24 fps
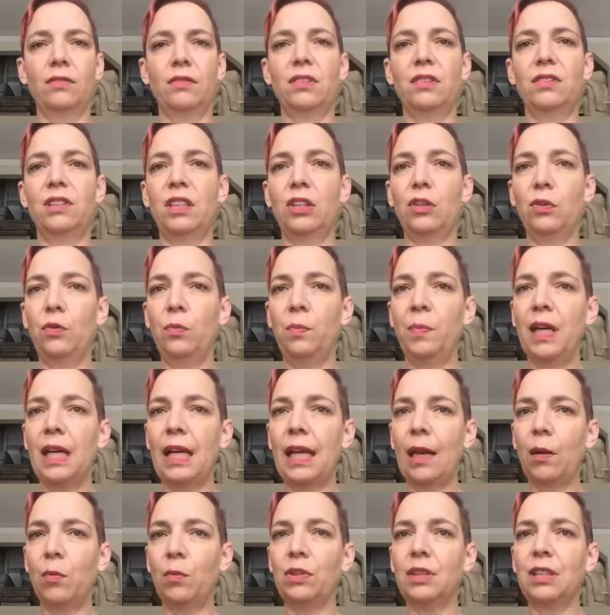to
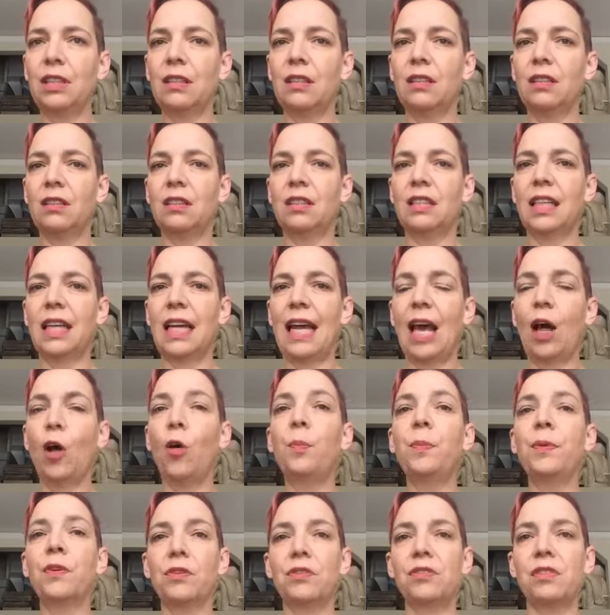being able to, to
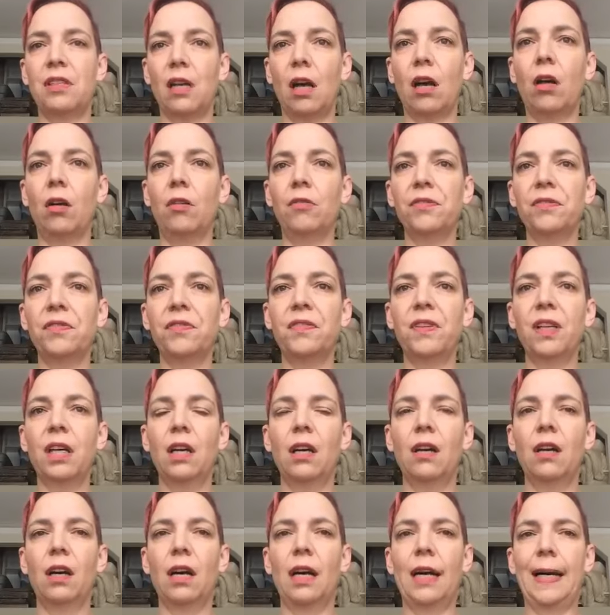help yourself,
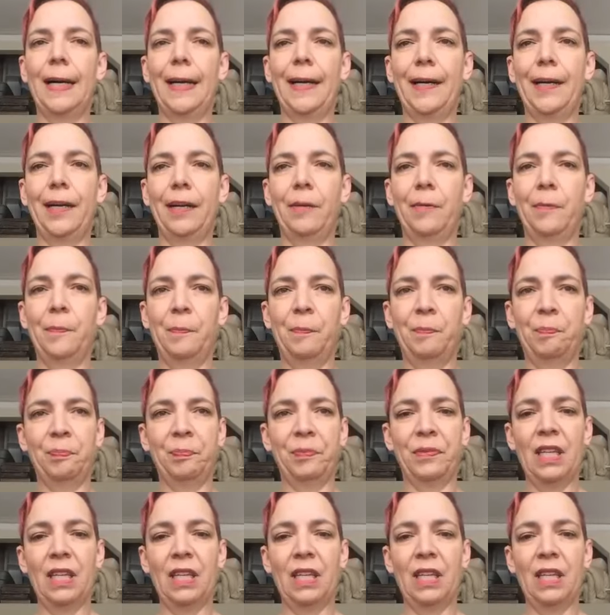um,